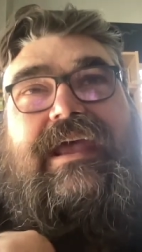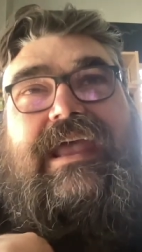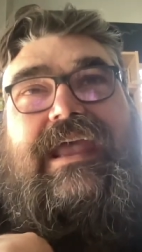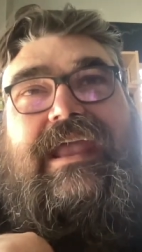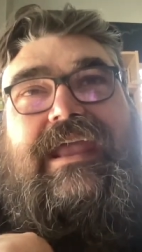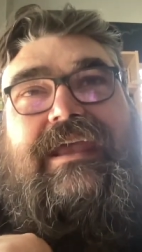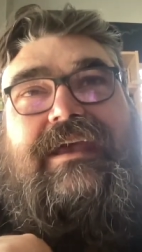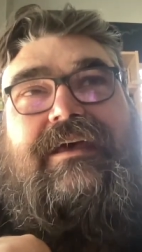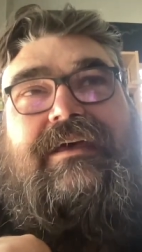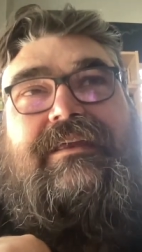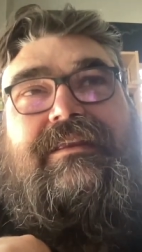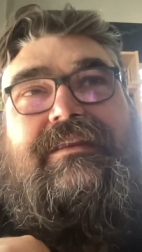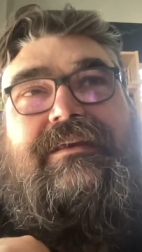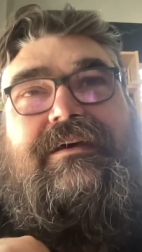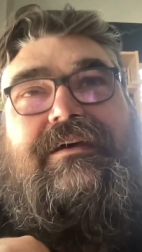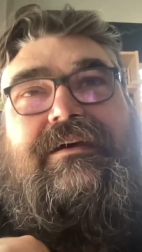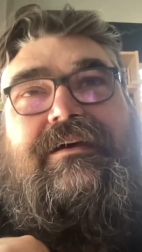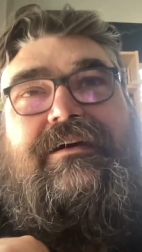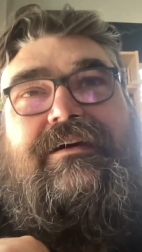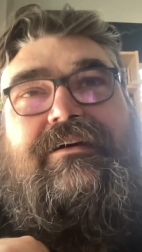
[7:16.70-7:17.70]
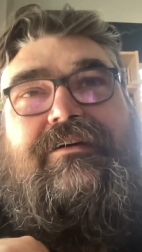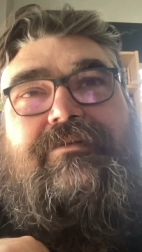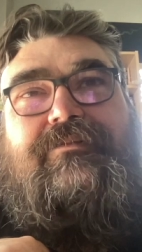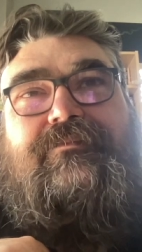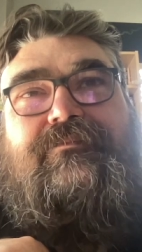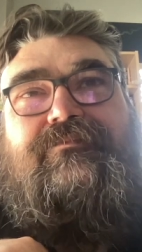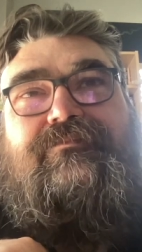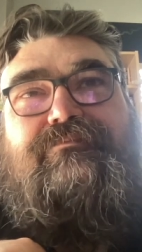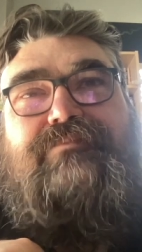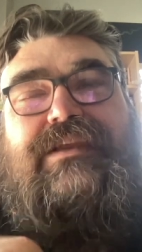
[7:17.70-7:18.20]
and
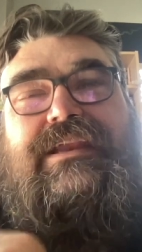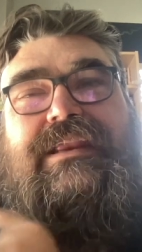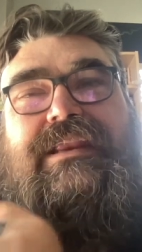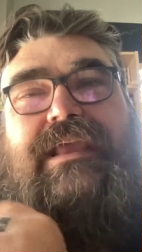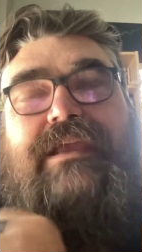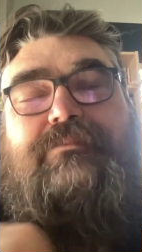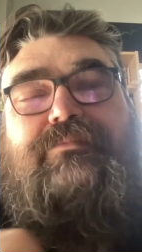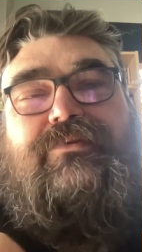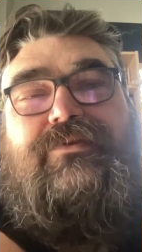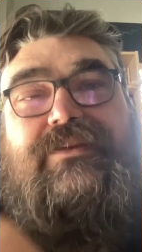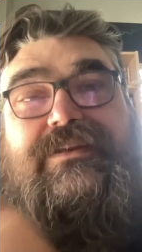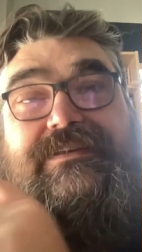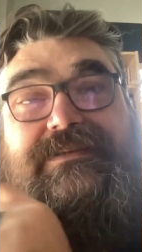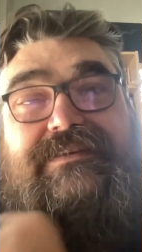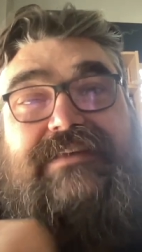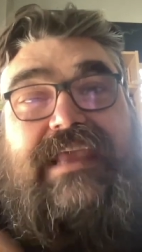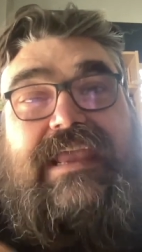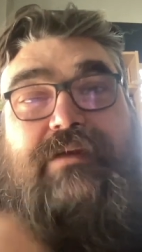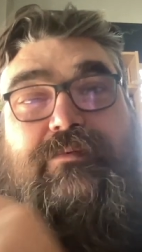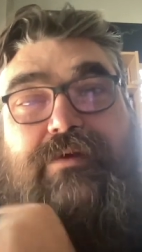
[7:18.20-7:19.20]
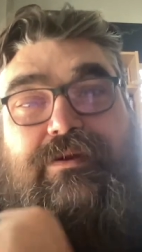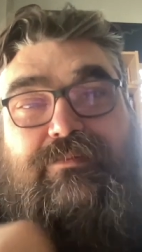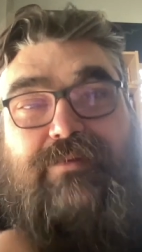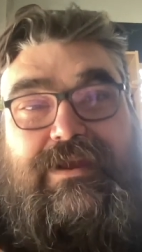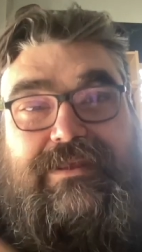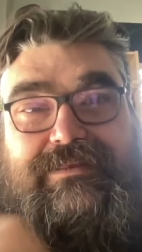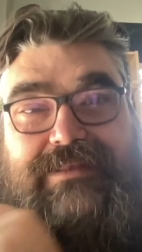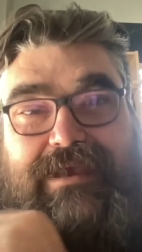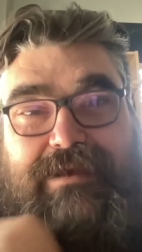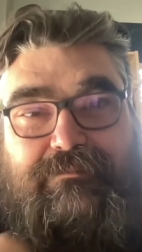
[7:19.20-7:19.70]
um, being able to say we
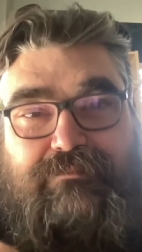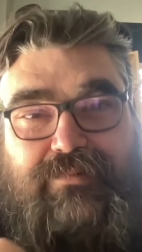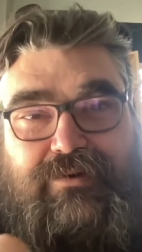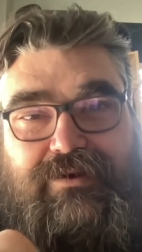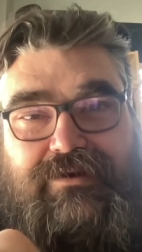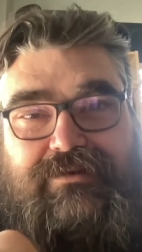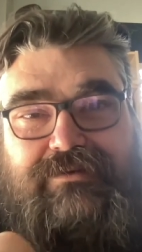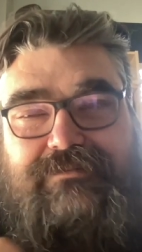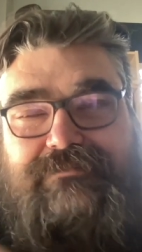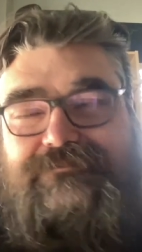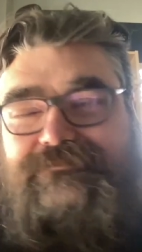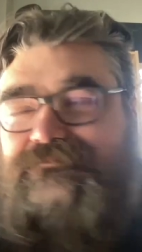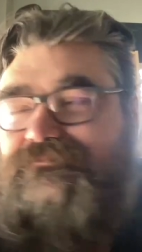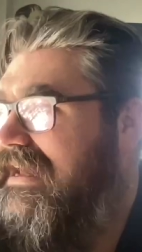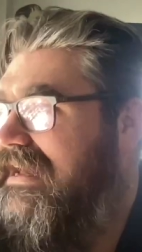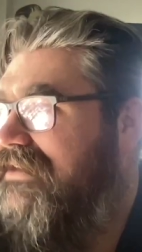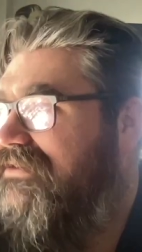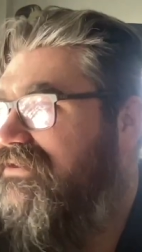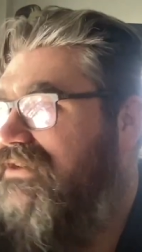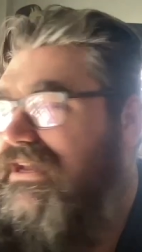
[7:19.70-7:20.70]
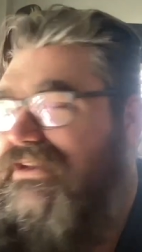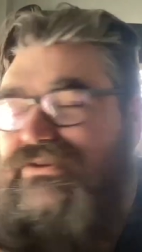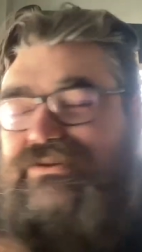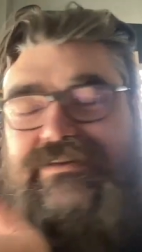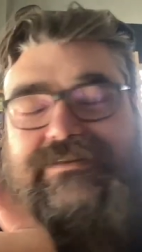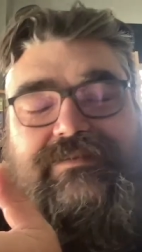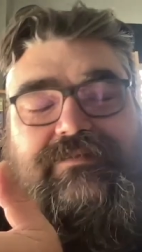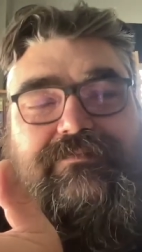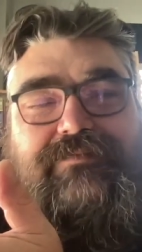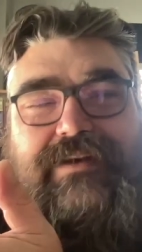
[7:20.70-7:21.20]
read that book. It's, it's
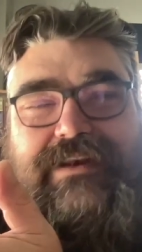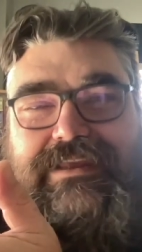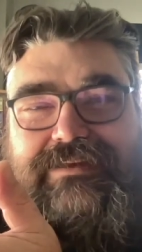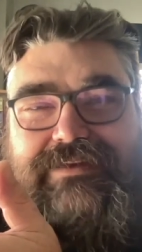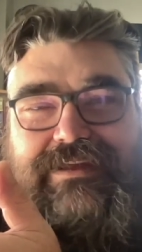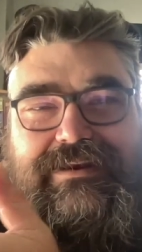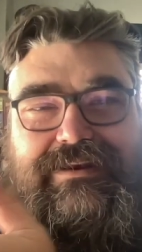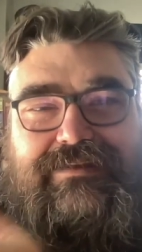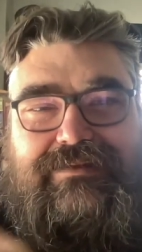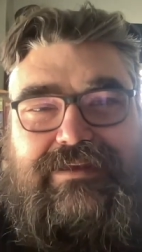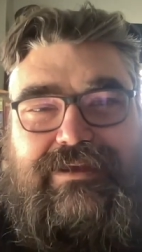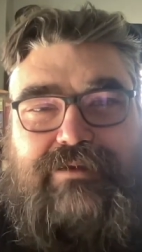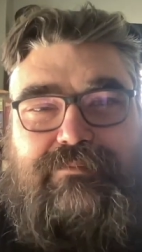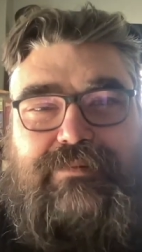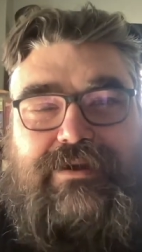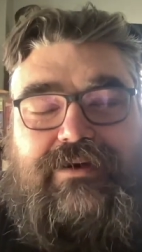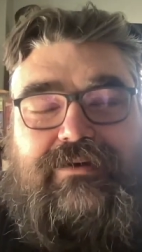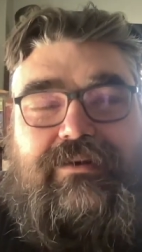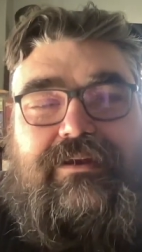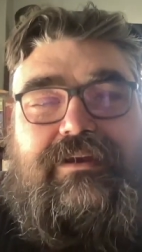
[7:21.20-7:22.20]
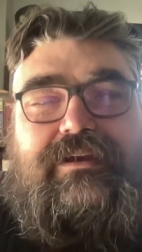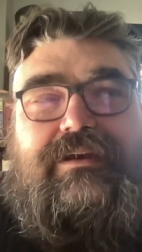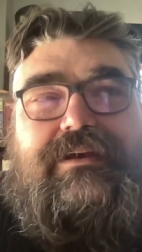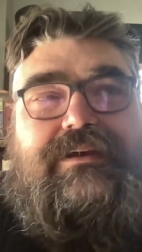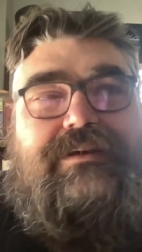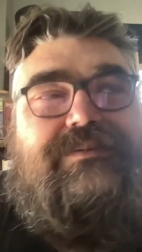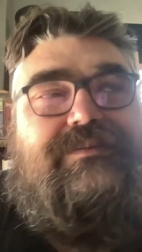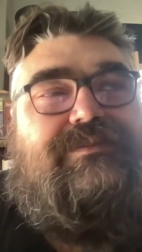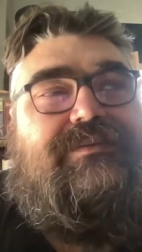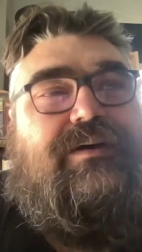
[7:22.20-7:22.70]
just a funny thing to think about.
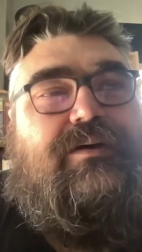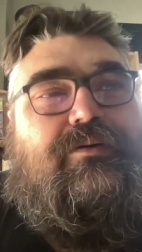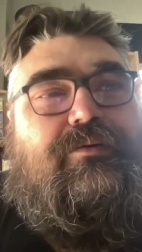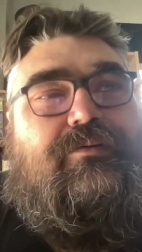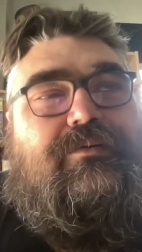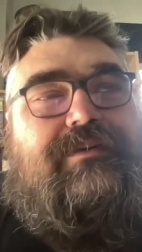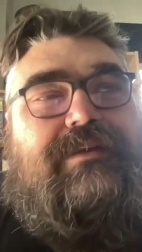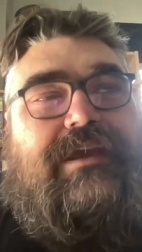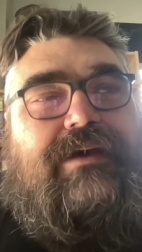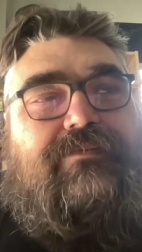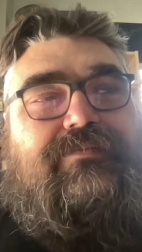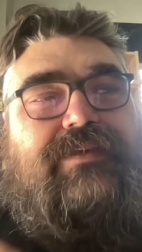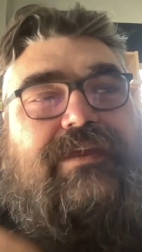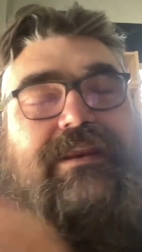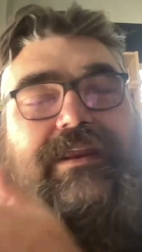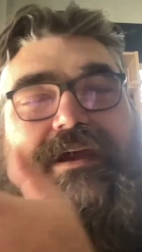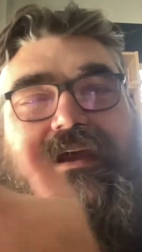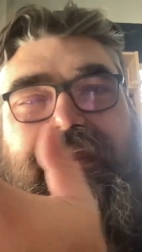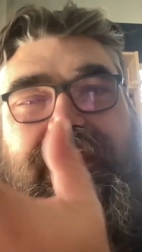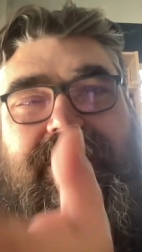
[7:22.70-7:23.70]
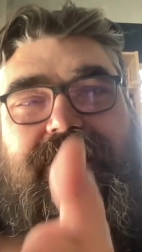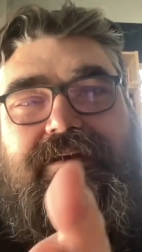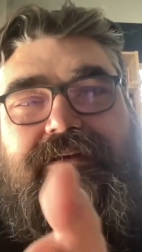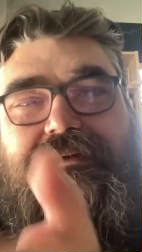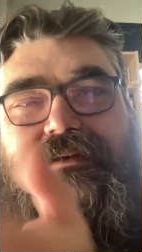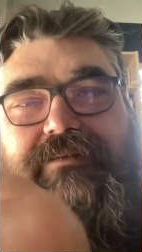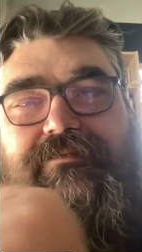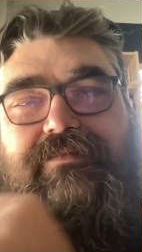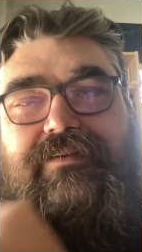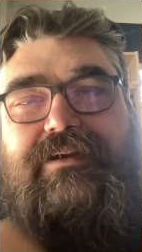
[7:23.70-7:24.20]
So now that I
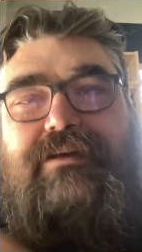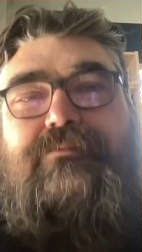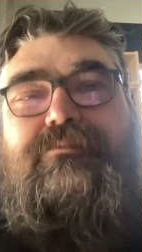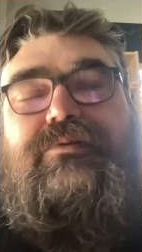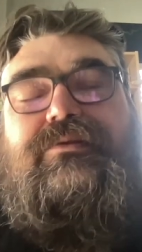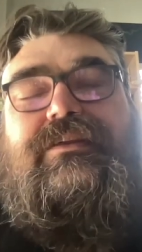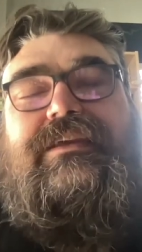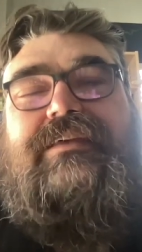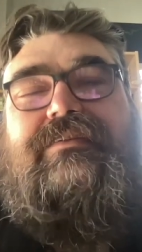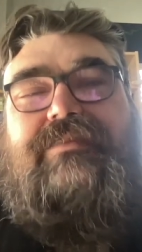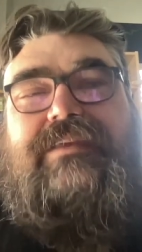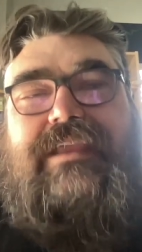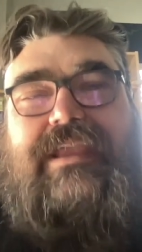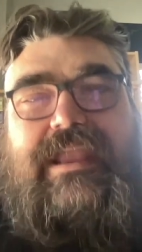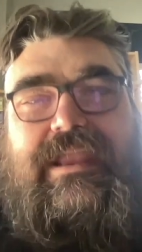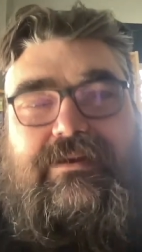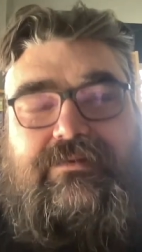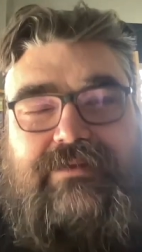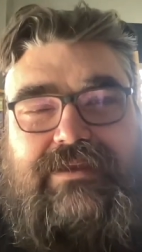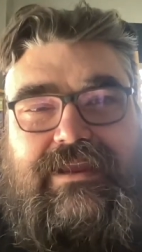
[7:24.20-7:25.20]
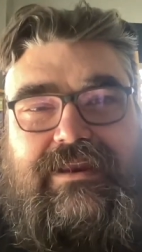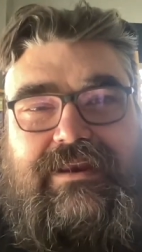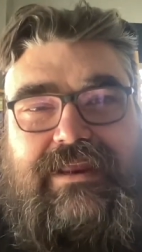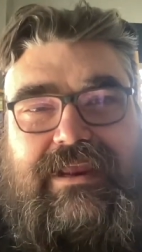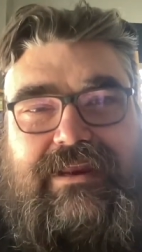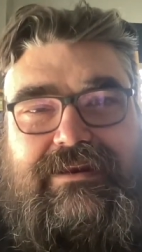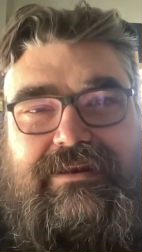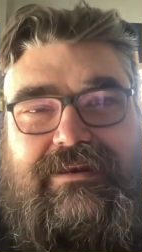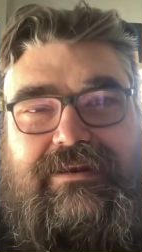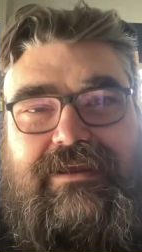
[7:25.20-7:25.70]
have completely
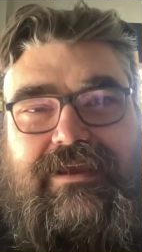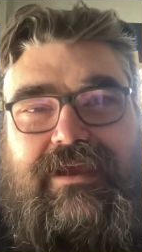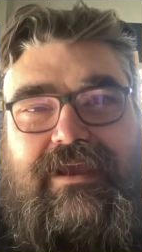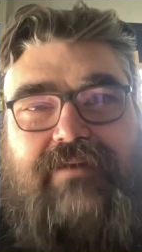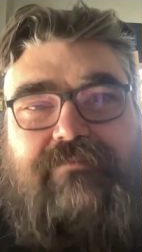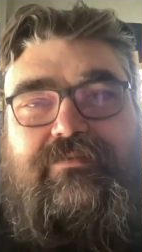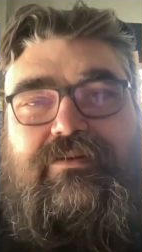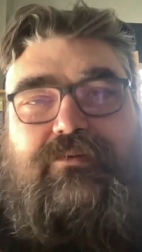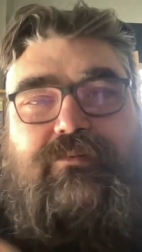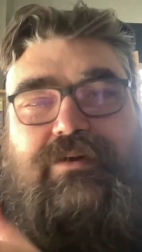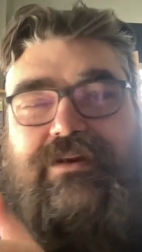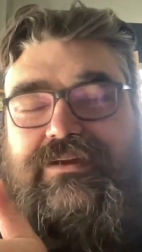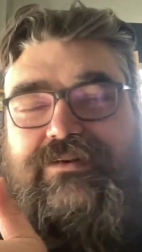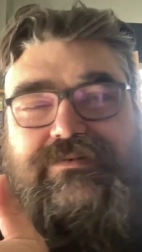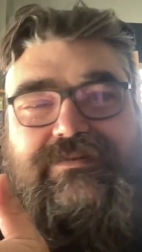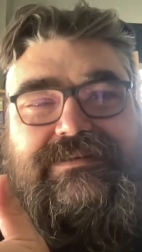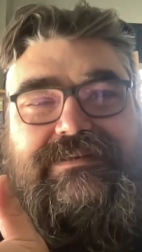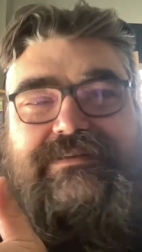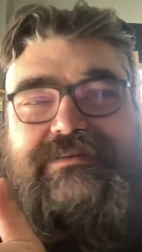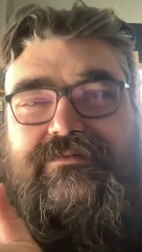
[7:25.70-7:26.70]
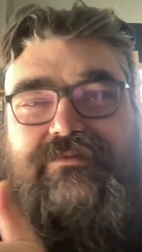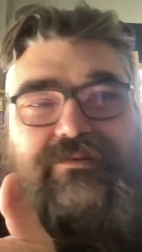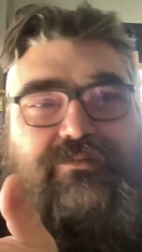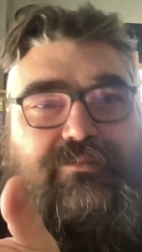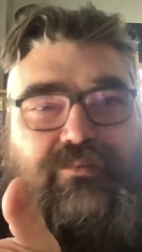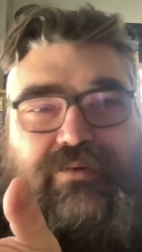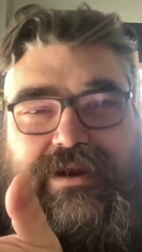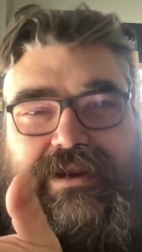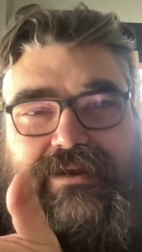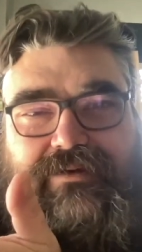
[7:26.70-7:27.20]
alienated everyone who's still
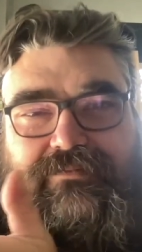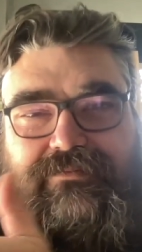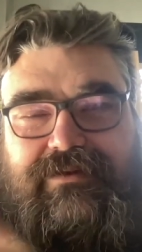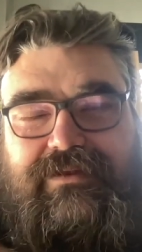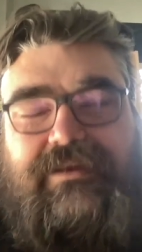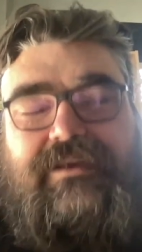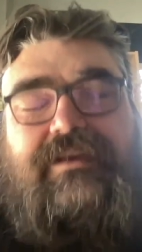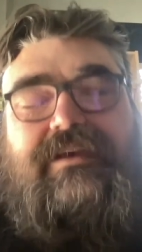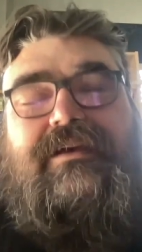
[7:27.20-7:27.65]
around,